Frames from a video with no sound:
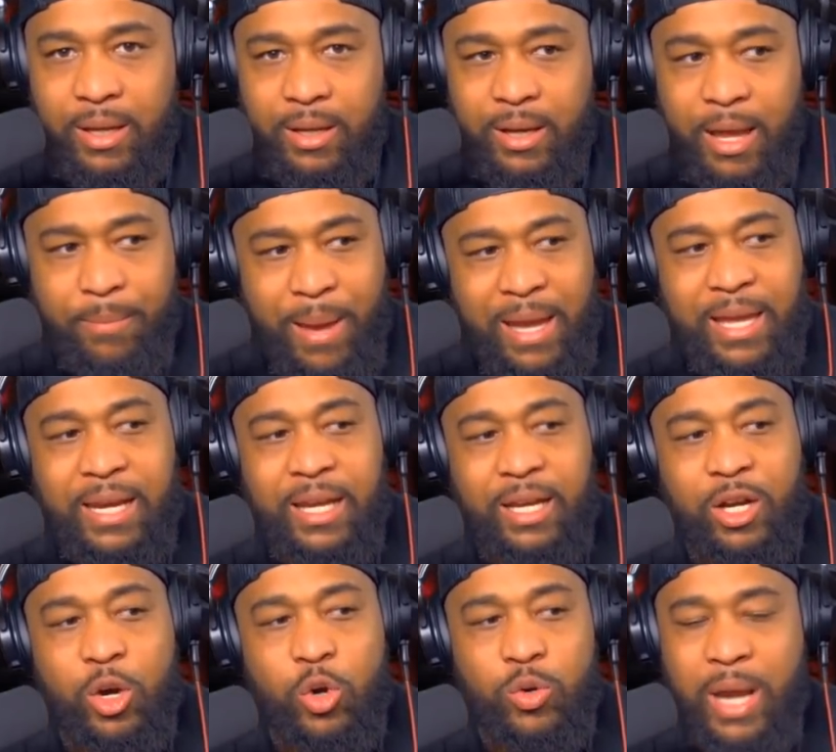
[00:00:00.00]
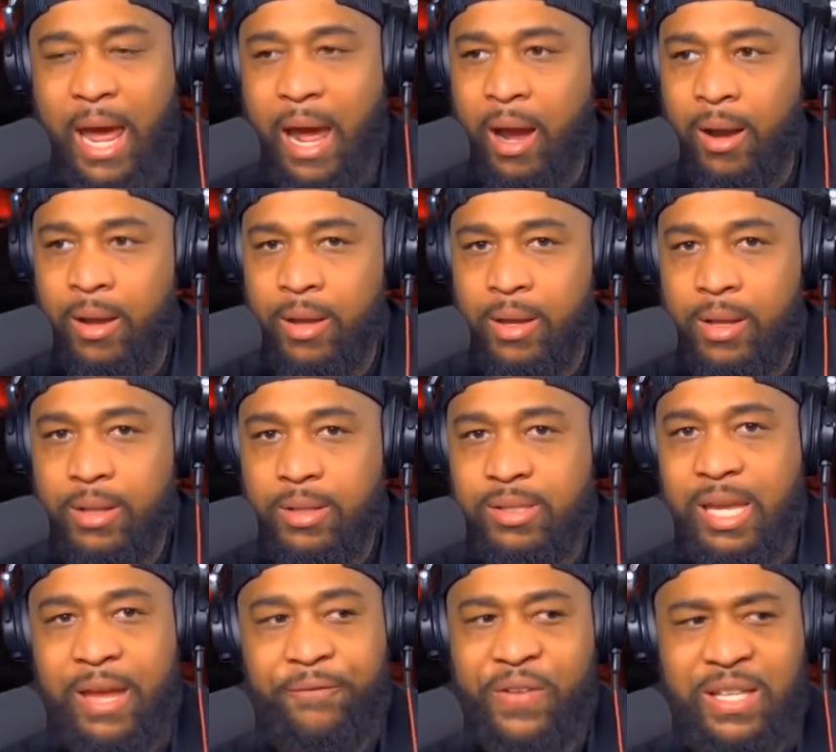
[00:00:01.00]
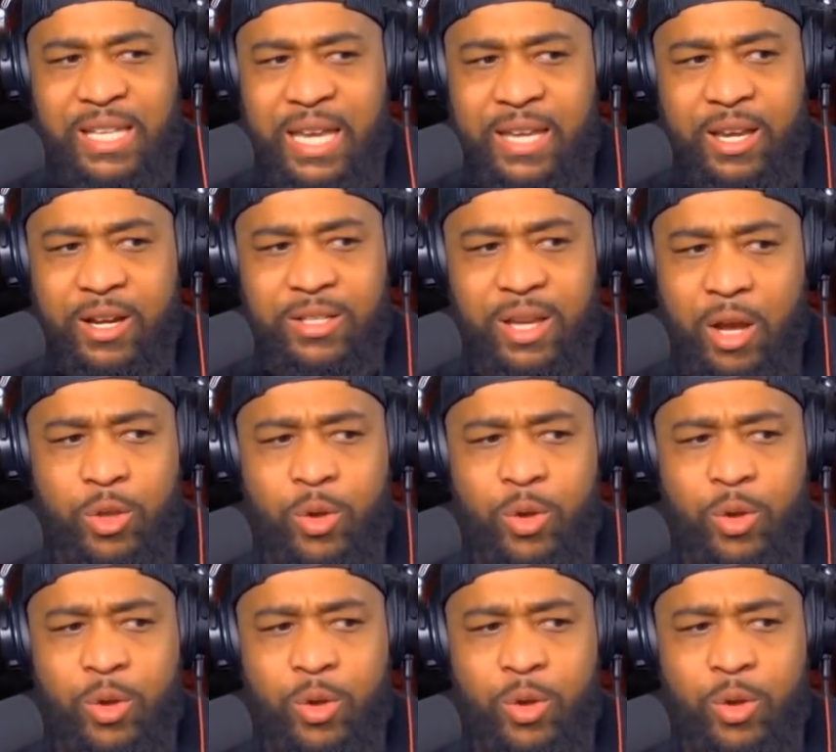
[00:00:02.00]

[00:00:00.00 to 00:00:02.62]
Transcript: They making it cool now. 10, 15 years ago,